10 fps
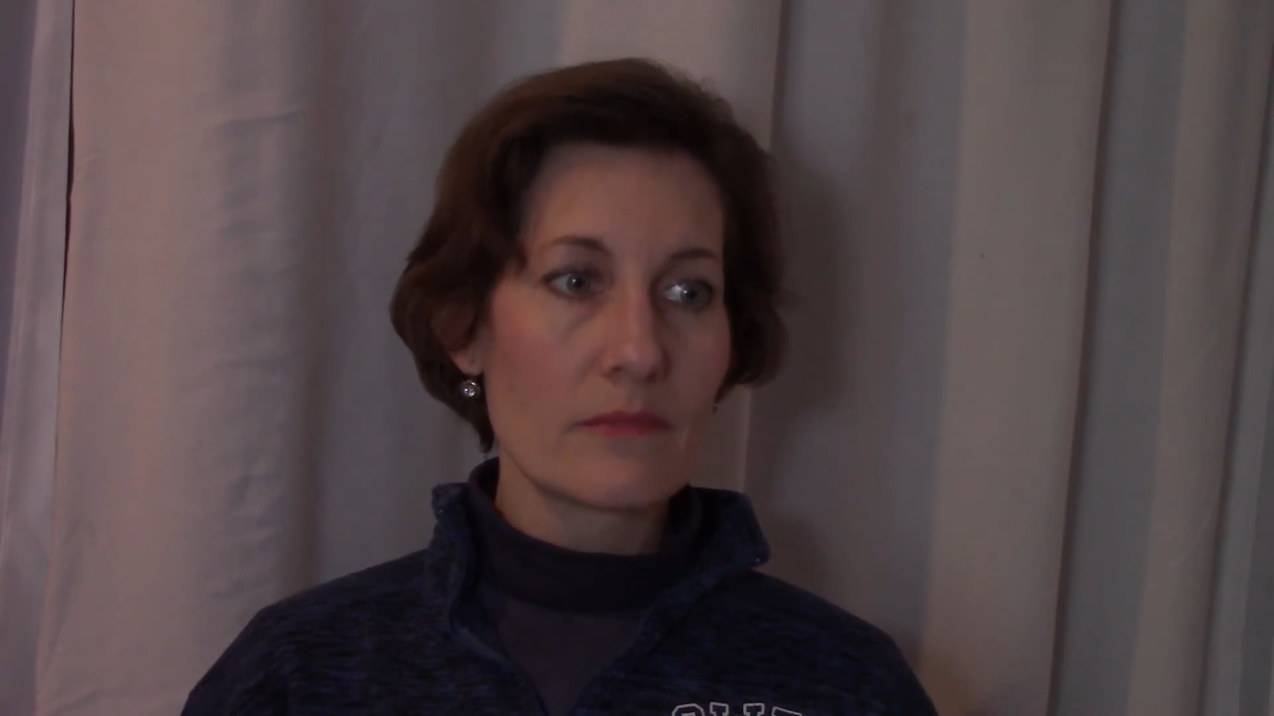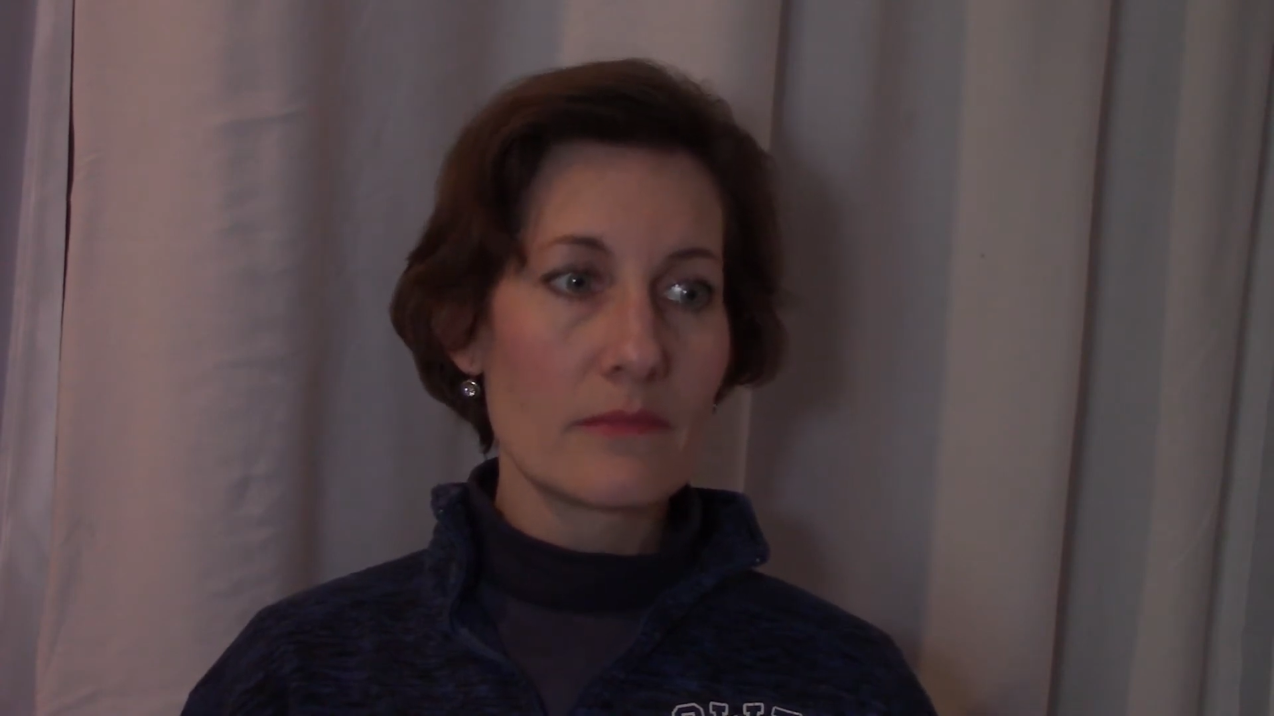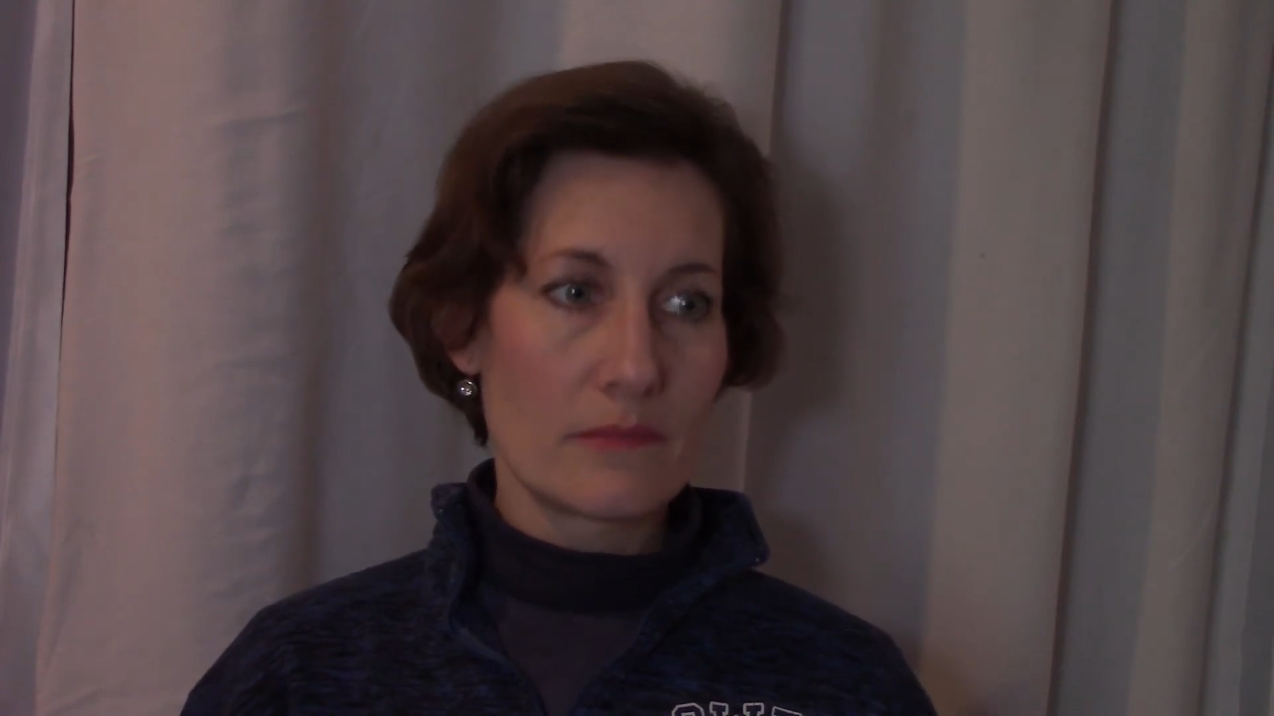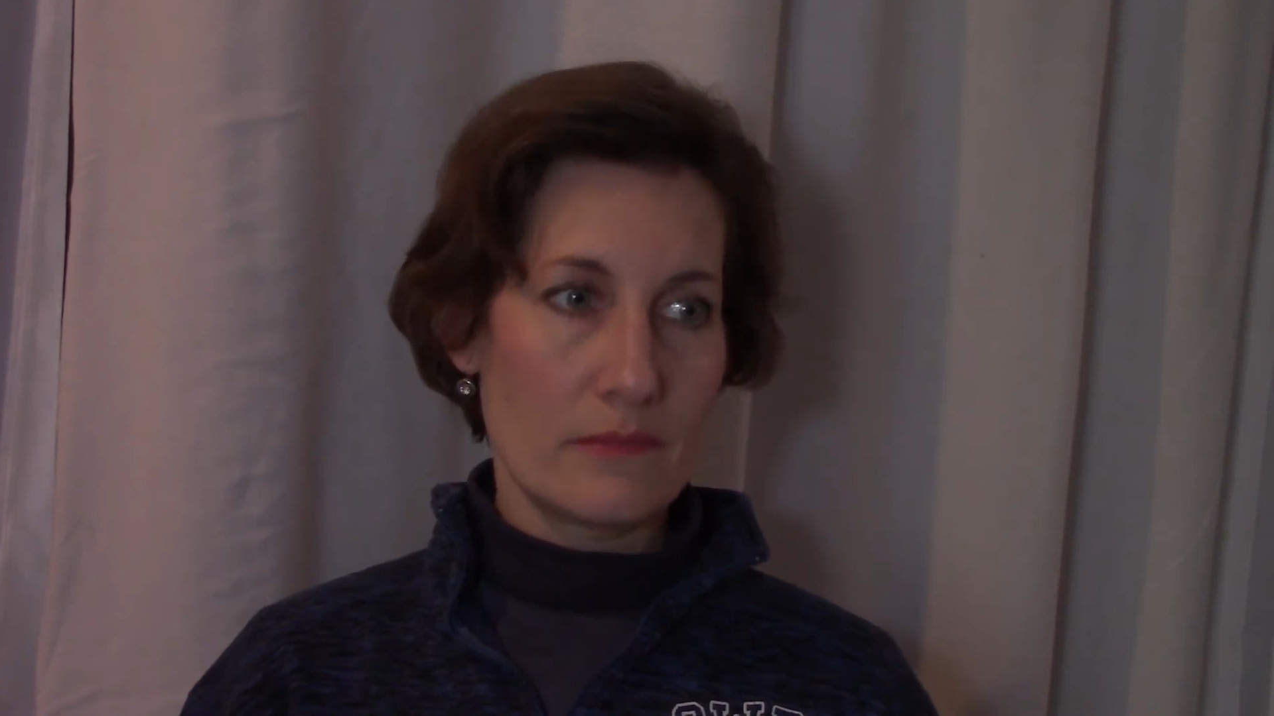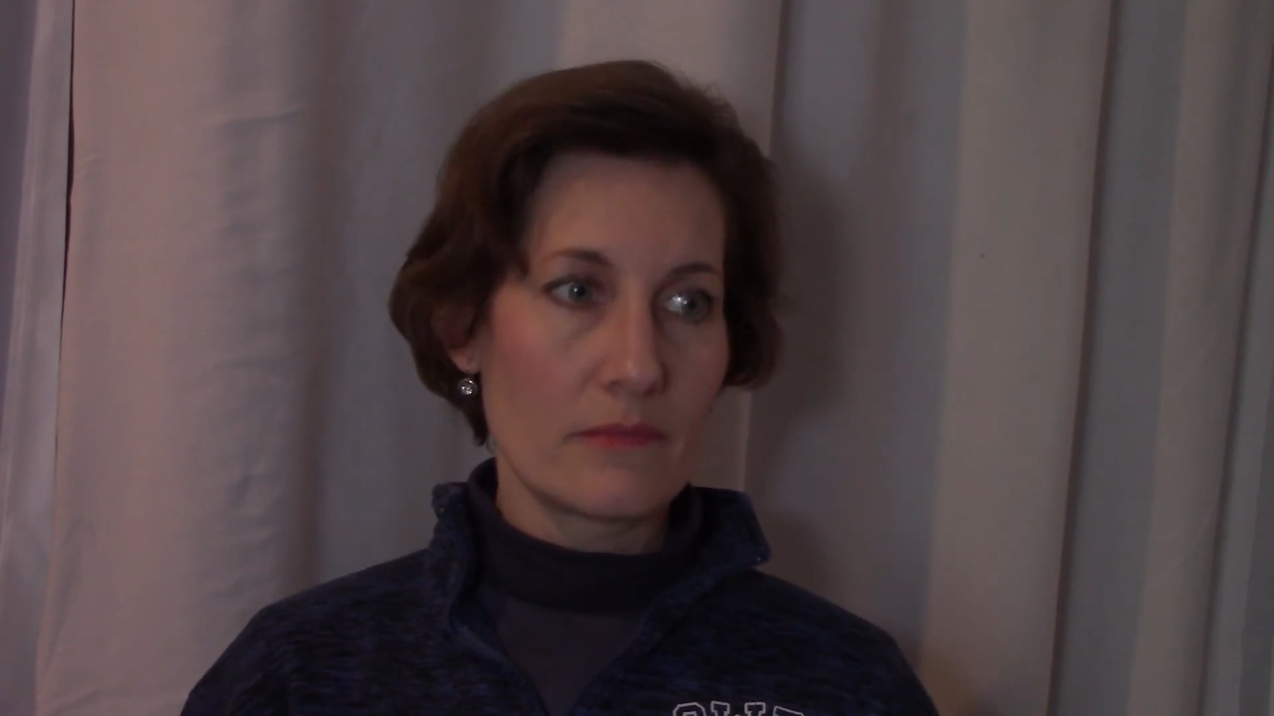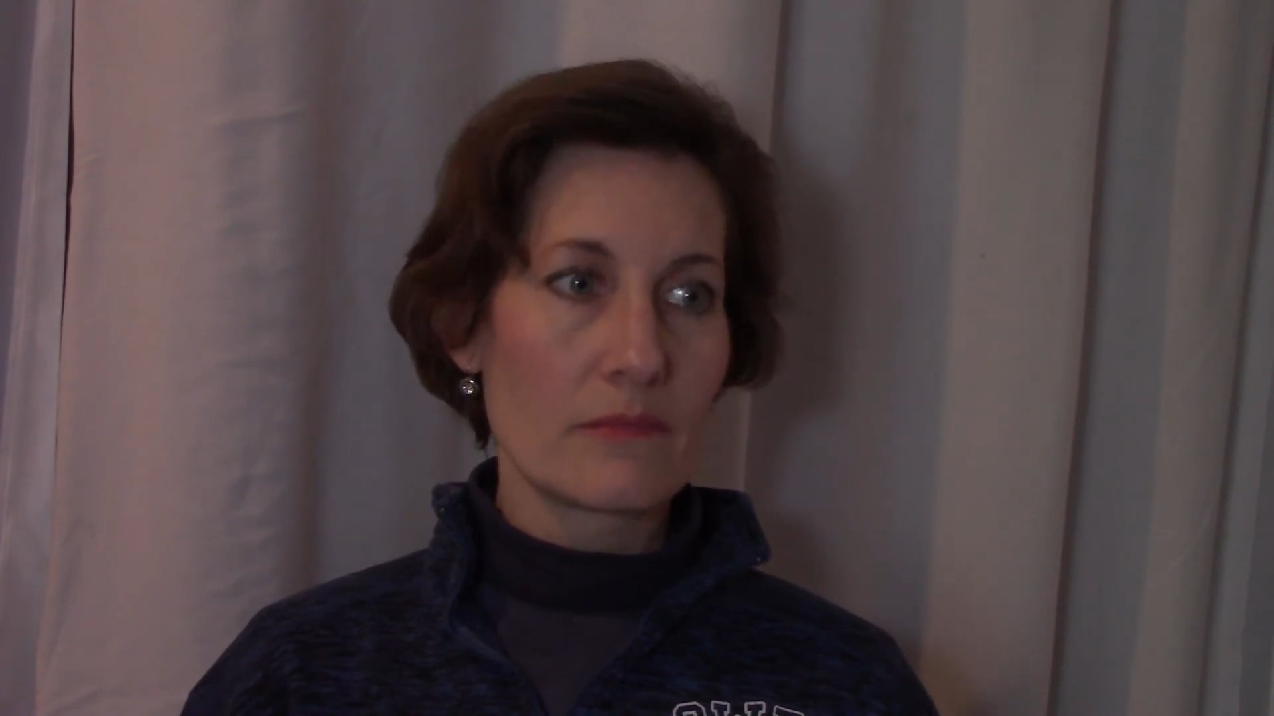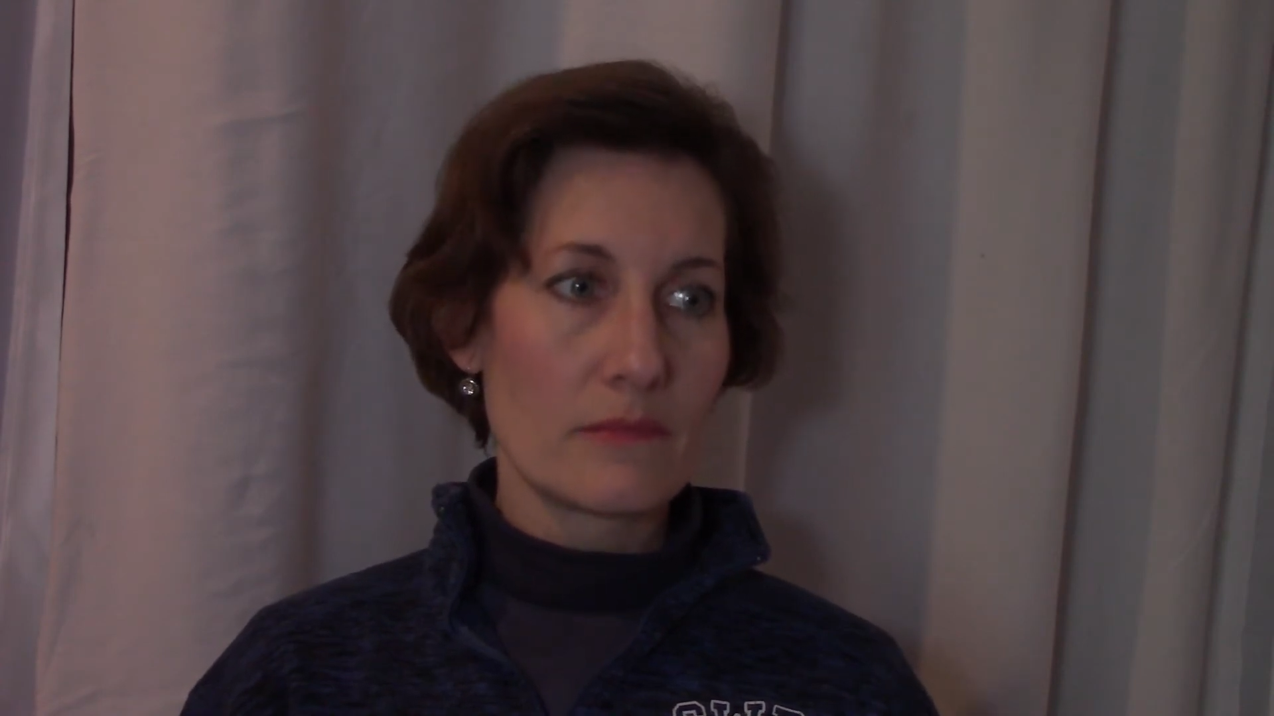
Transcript: any of those